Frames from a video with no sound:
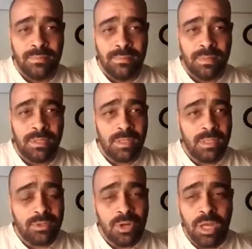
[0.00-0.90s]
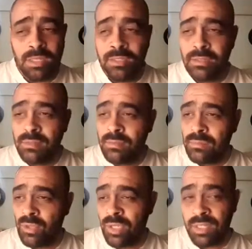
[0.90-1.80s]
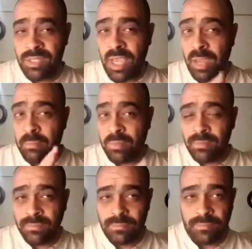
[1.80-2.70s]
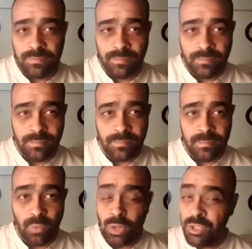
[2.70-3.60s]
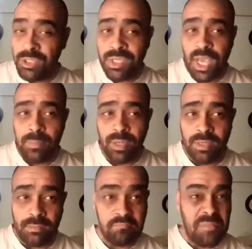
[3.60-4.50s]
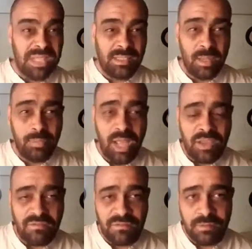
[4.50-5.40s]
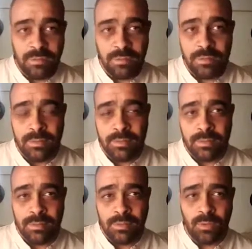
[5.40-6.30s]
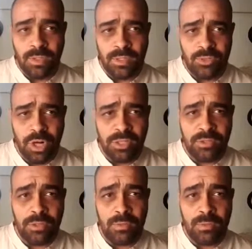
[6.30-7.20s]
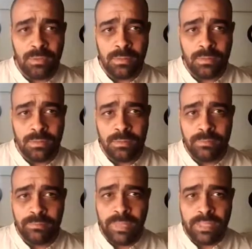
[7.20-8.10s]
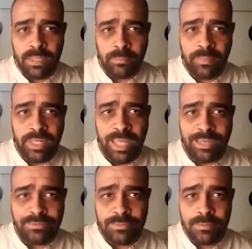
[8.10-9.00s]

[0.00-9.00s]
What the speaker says: You need the drugs so you can escape. What are you escaping? Messed up life. So what did the drugs do? Messed up my life.